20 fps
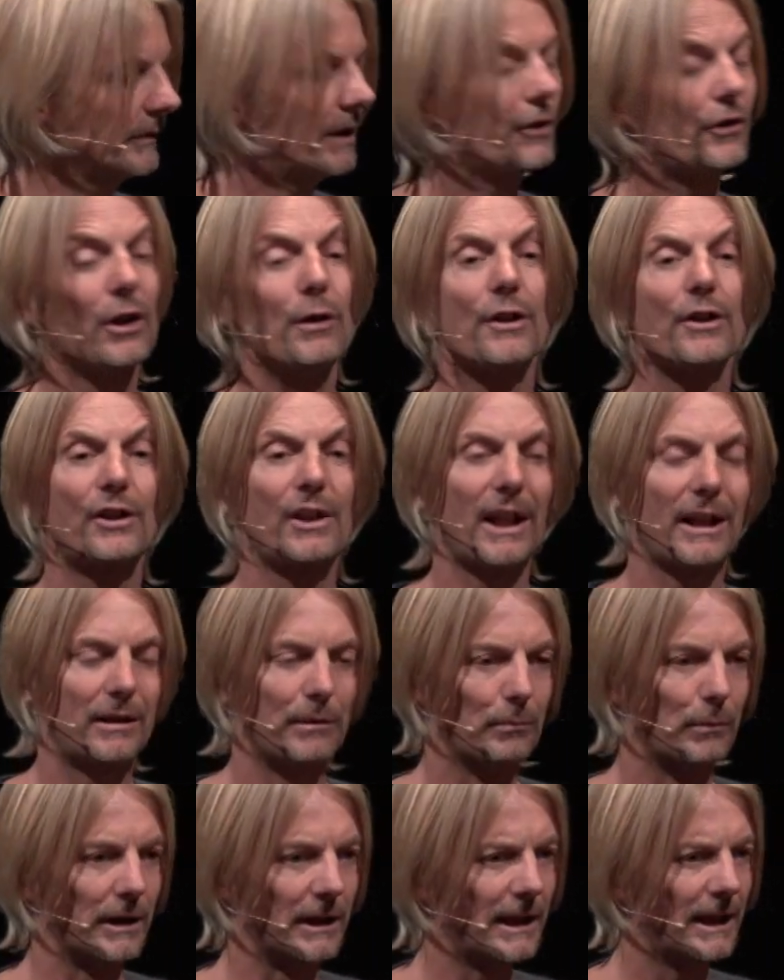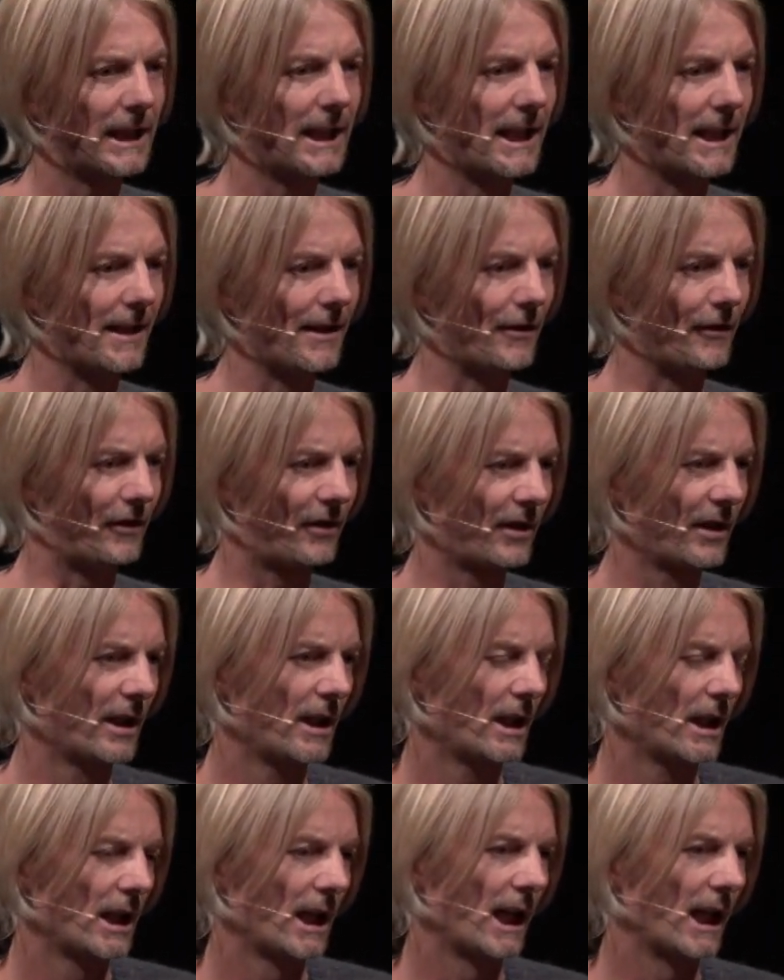So the second bit is,
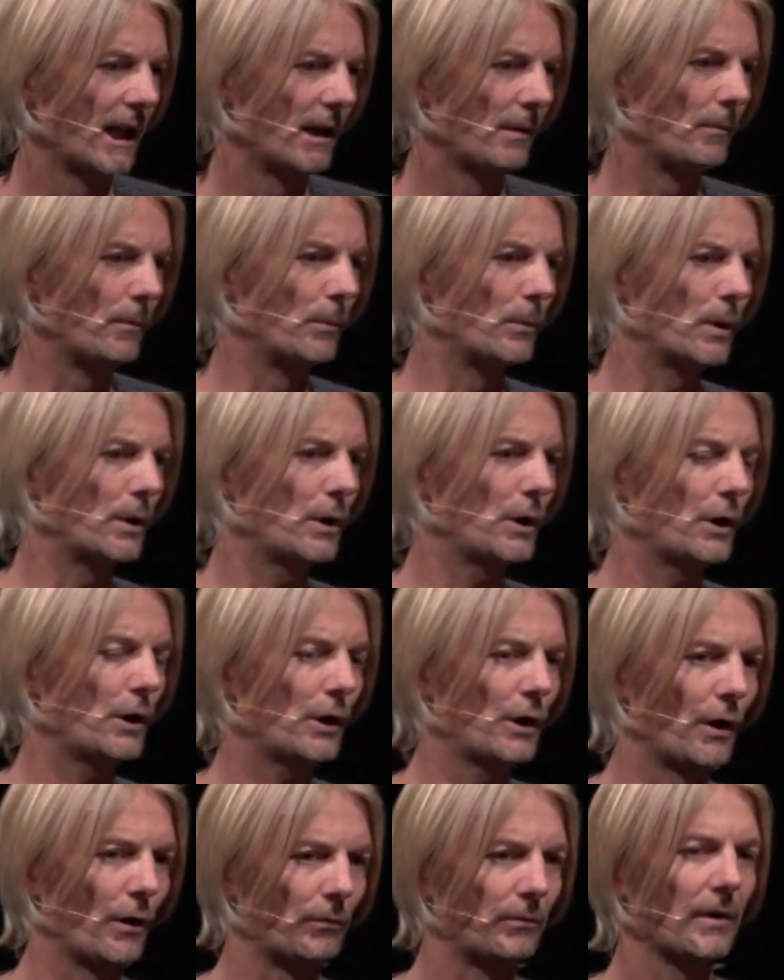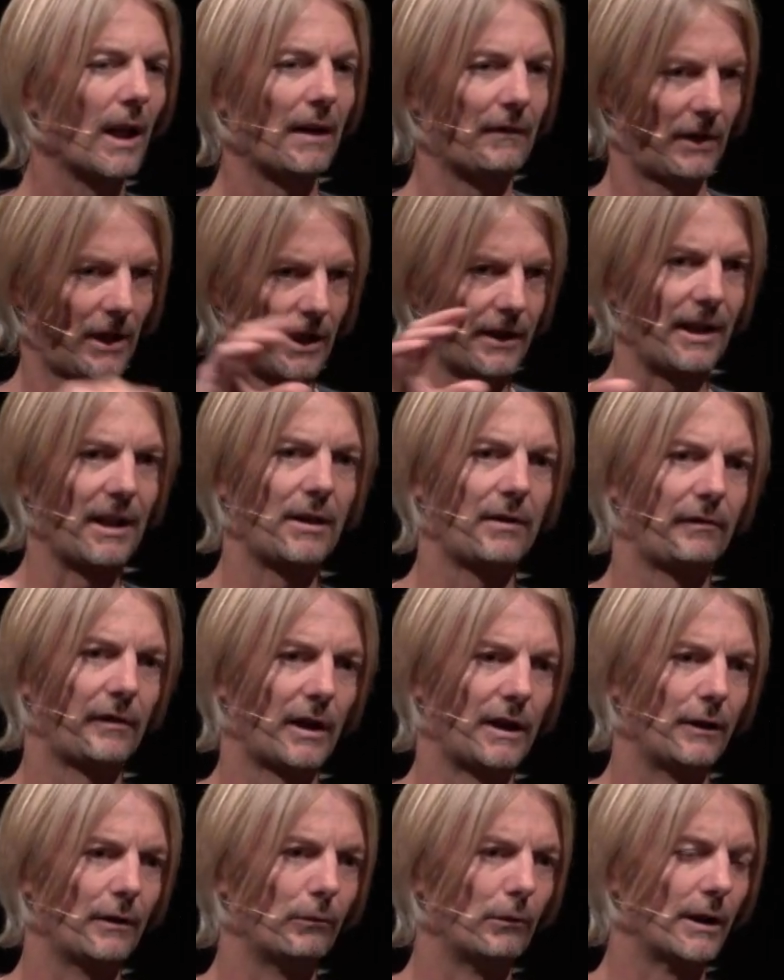um, you know, having
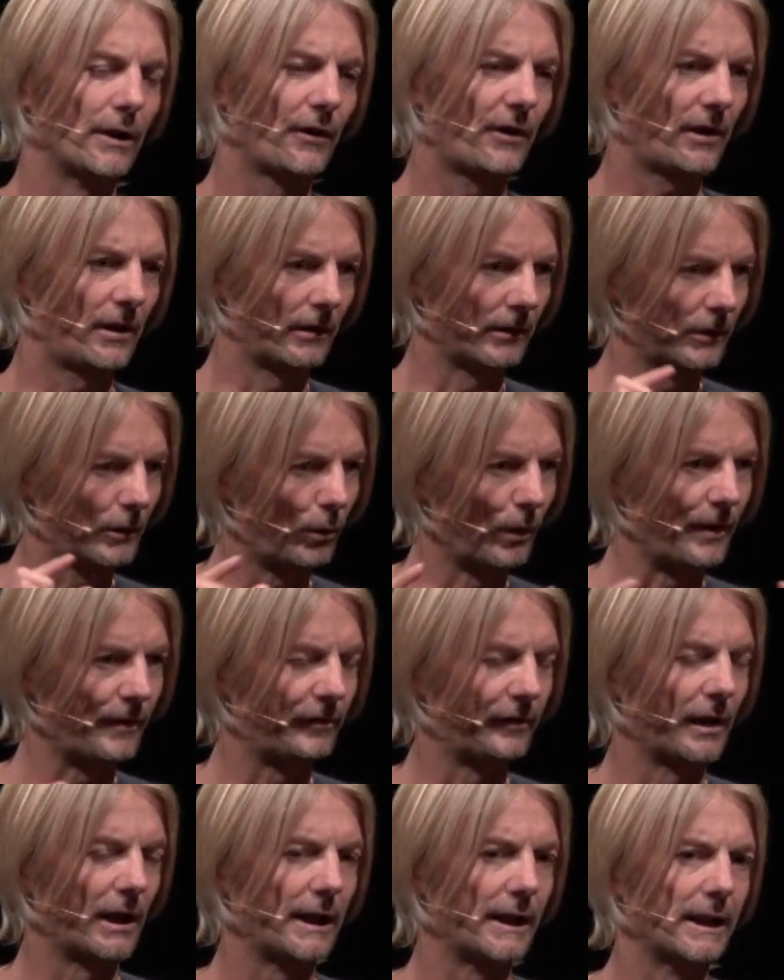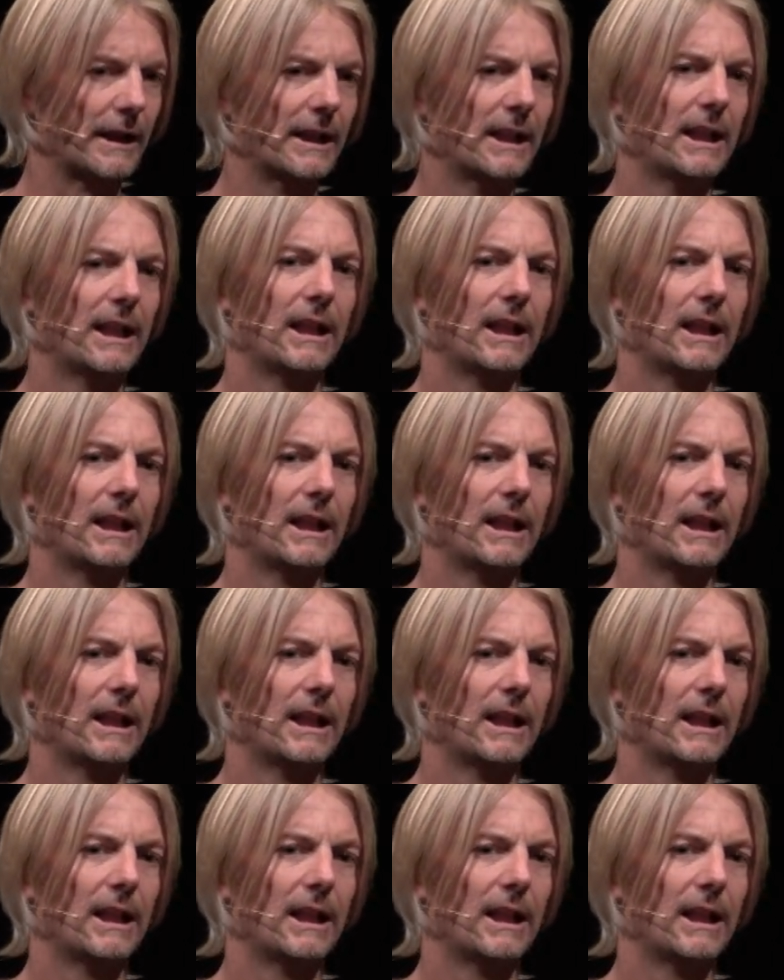identified the risk and quantified it,